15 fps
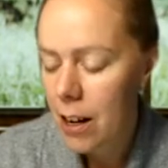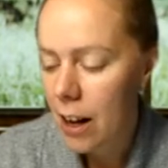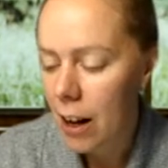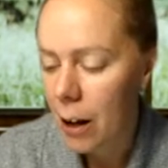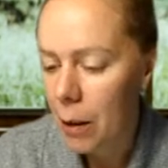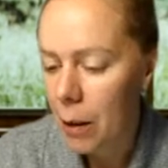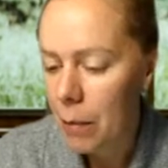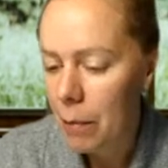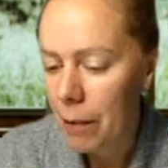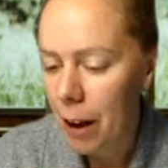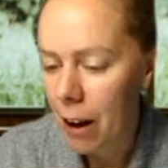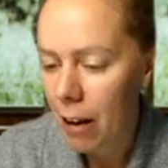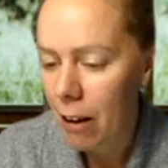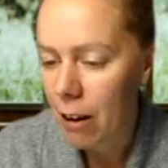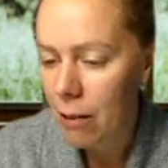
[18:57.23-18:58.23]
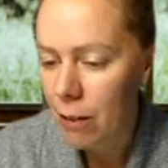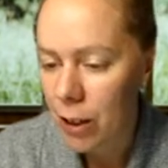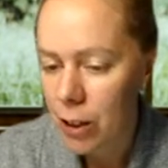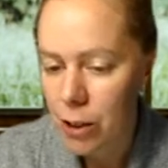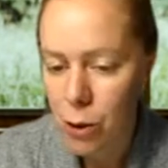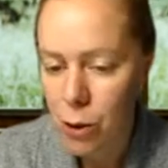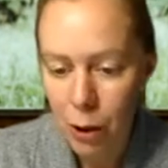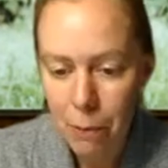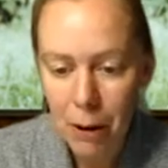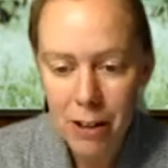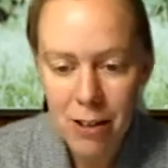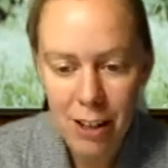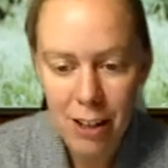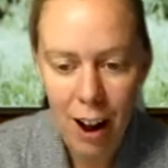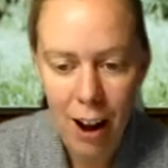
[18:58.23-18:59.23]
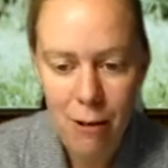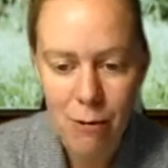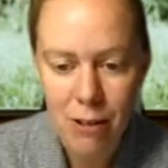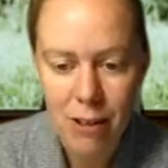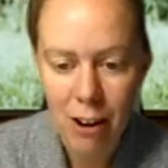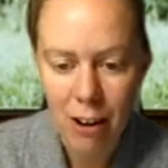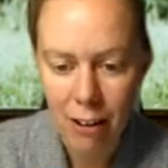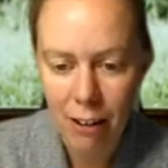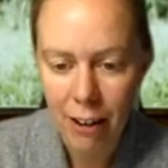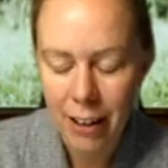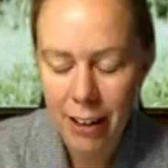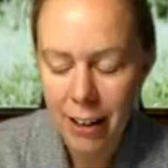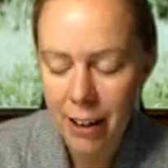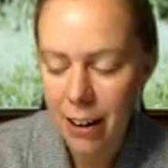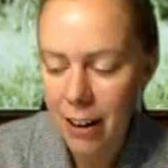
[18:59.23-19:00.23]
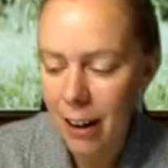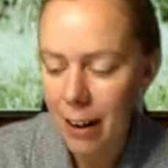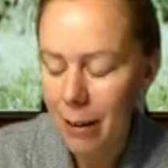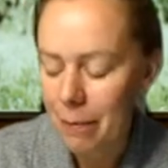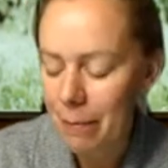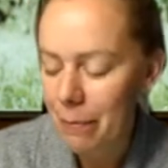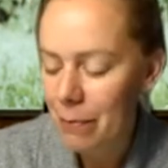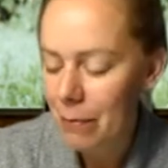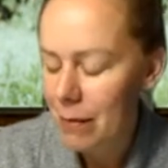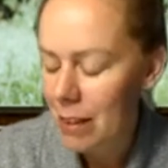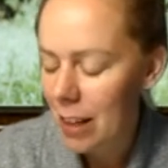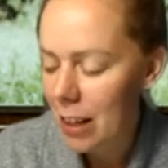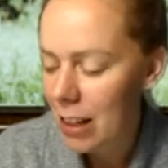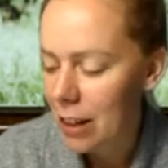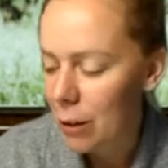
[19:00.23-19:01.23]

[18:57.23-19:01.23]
of a tour bus that I was on in the